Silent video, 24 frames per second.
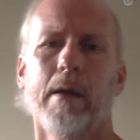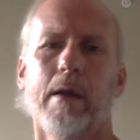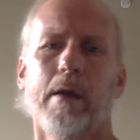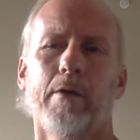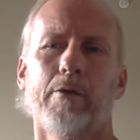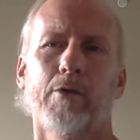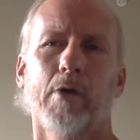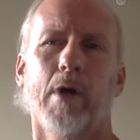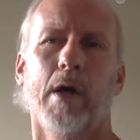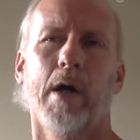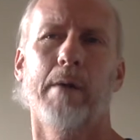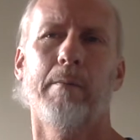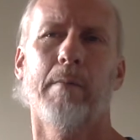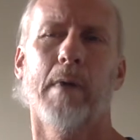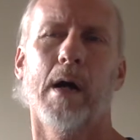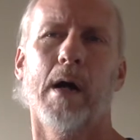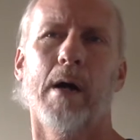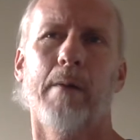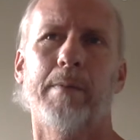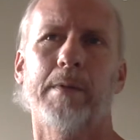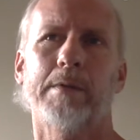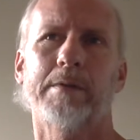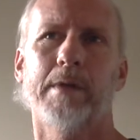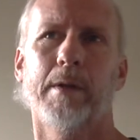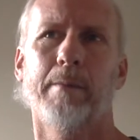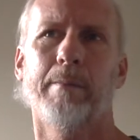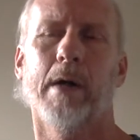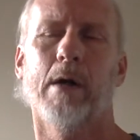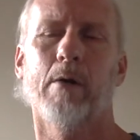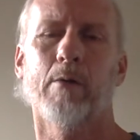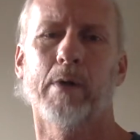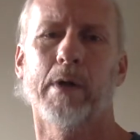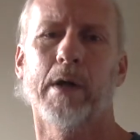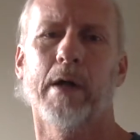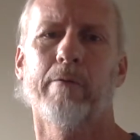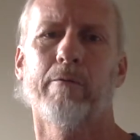So I'm opposite
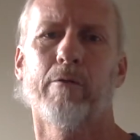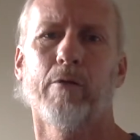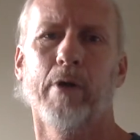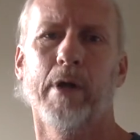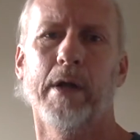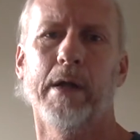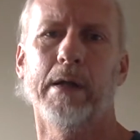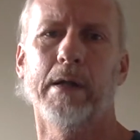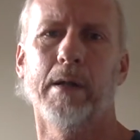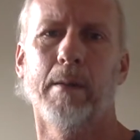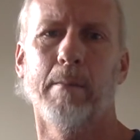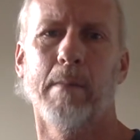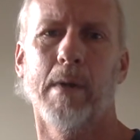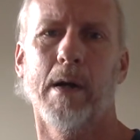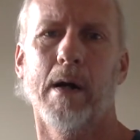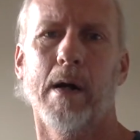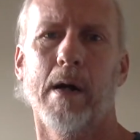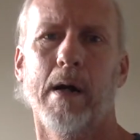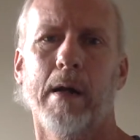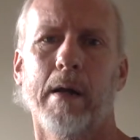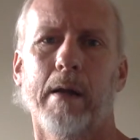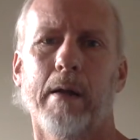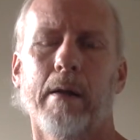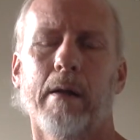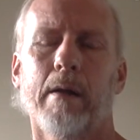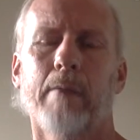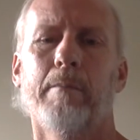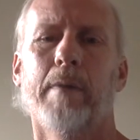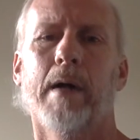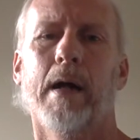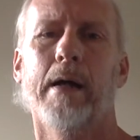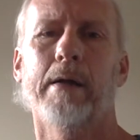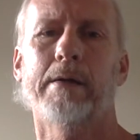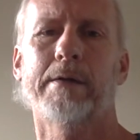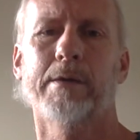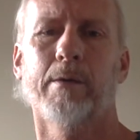about governing the mind
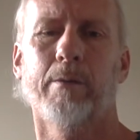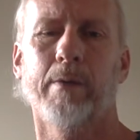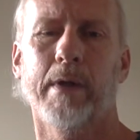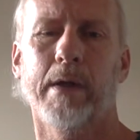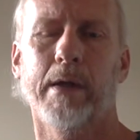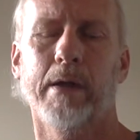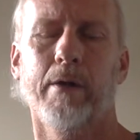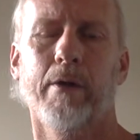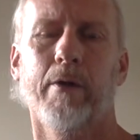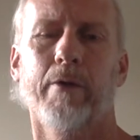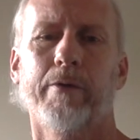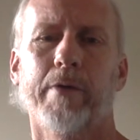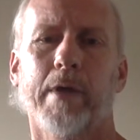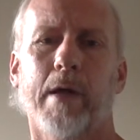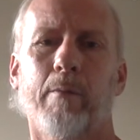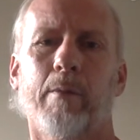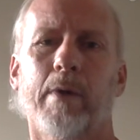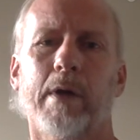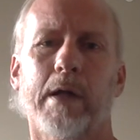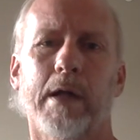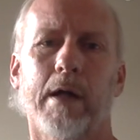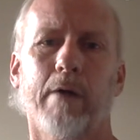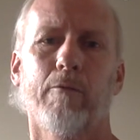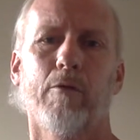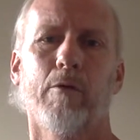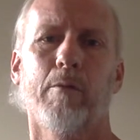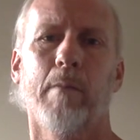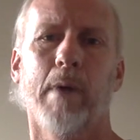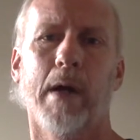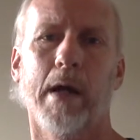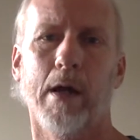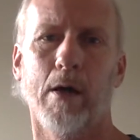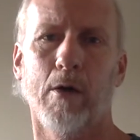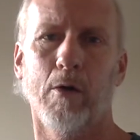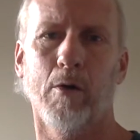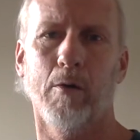by someone else. I want to govern
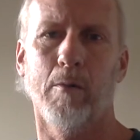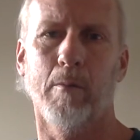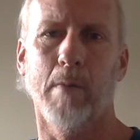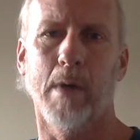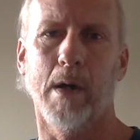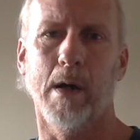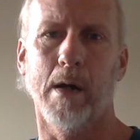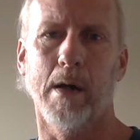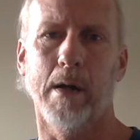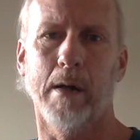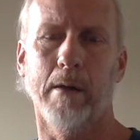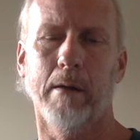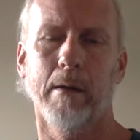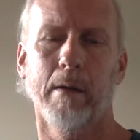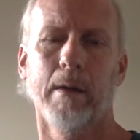my own mind.